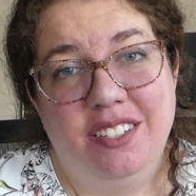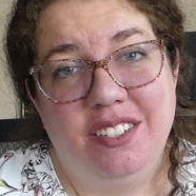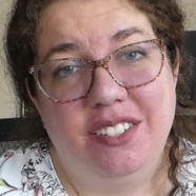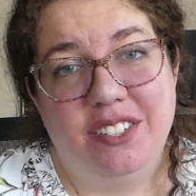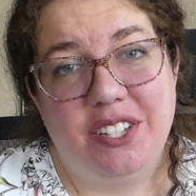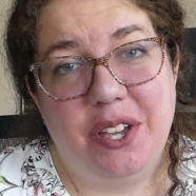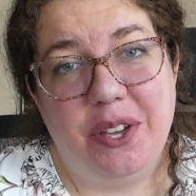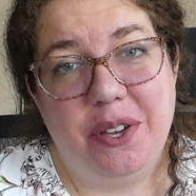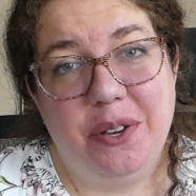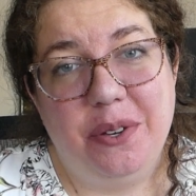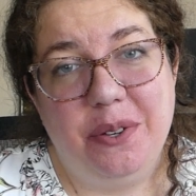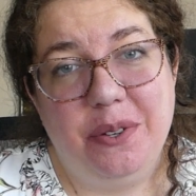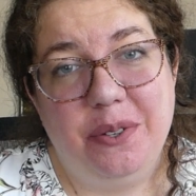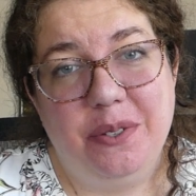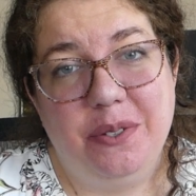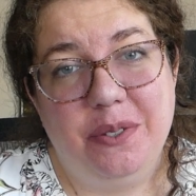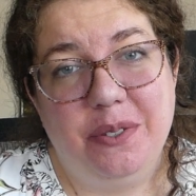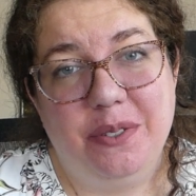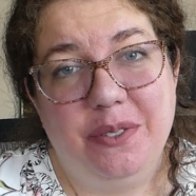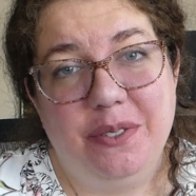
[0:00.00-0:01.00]

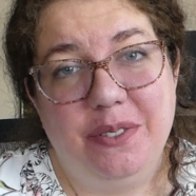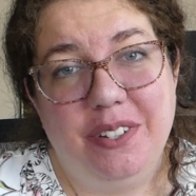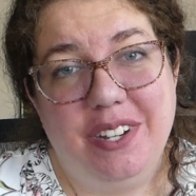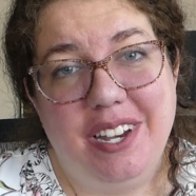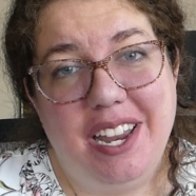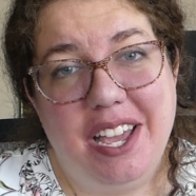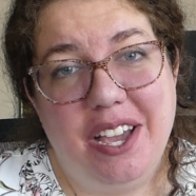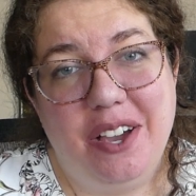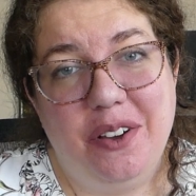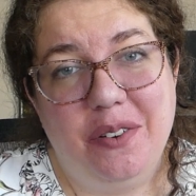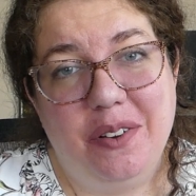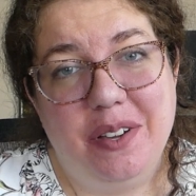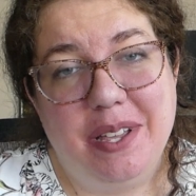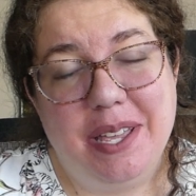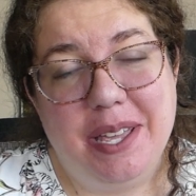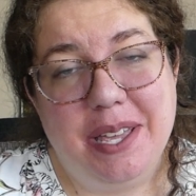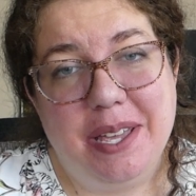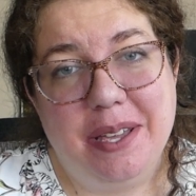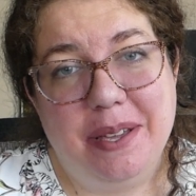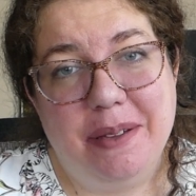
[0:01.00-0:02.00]
so now I
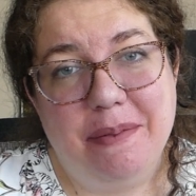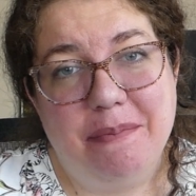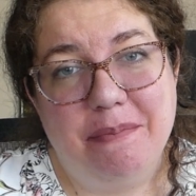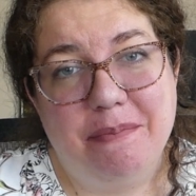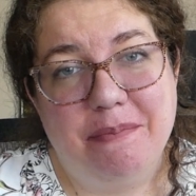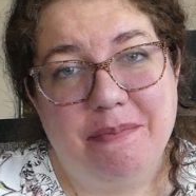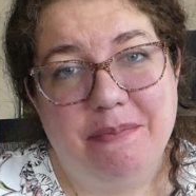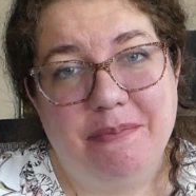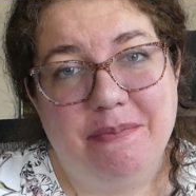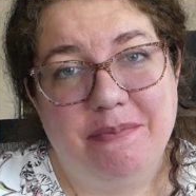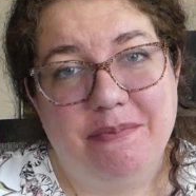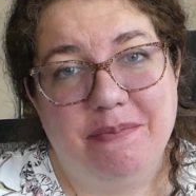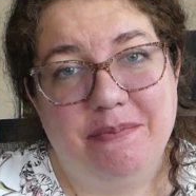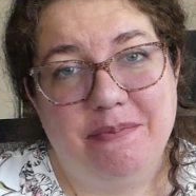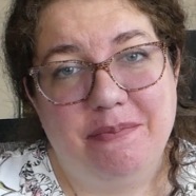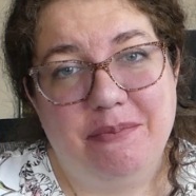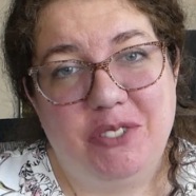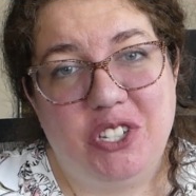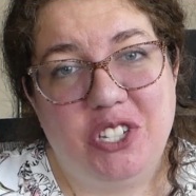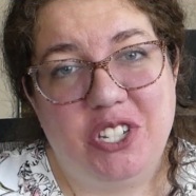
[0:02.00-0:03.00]
am
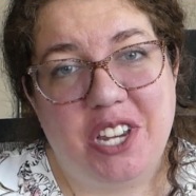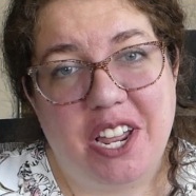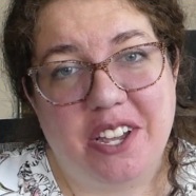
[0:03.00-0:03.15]
stuck.